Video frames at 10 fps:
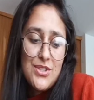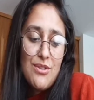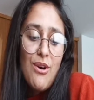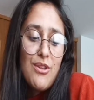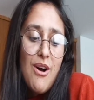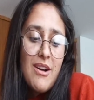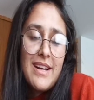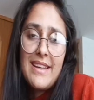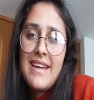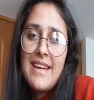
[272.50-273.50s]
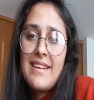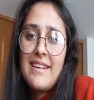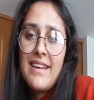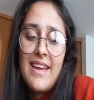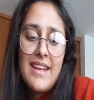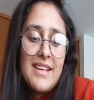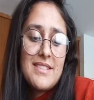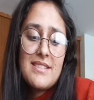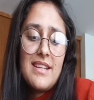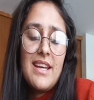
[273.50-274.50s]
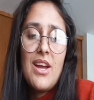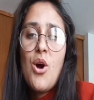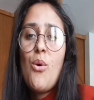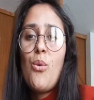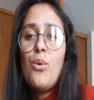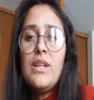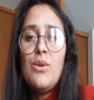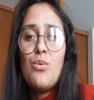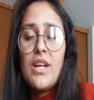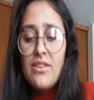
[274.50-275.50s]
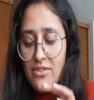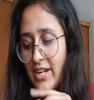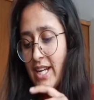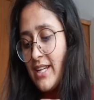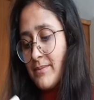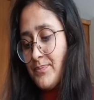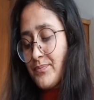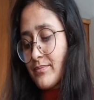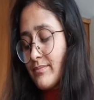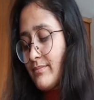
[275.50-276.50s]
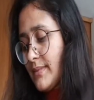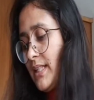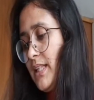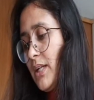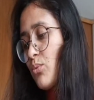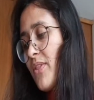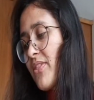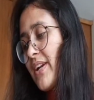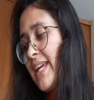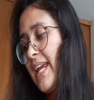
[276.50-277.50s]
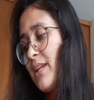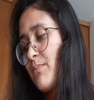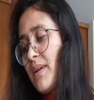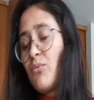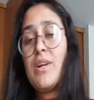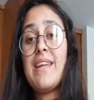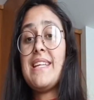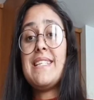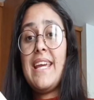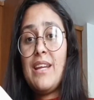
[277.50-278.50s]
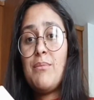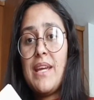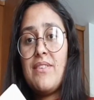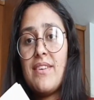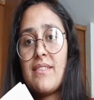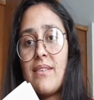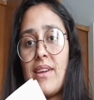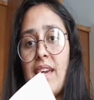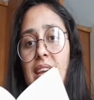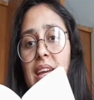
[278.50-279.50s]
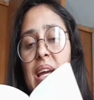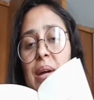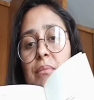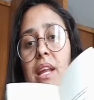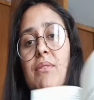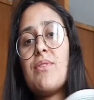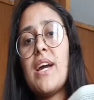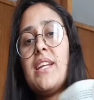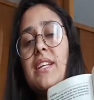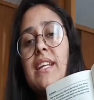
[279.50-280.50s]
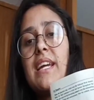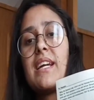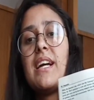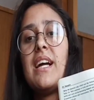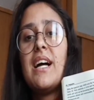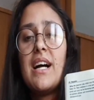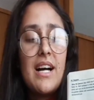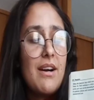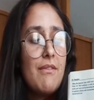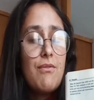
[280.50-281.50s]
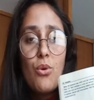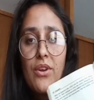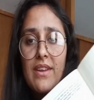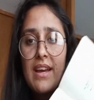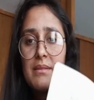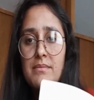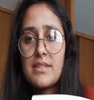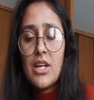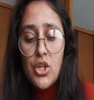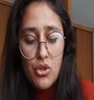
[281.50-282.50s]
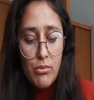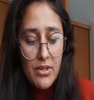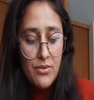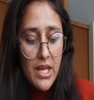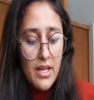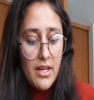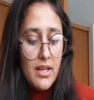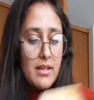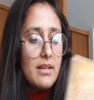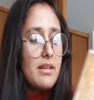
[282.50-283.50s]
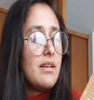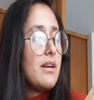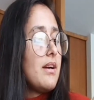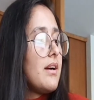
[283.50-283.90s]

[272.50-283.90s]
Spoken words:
so long, again and again. It's like only 198 pages, okay? But I've read it like 4 times. You might read it in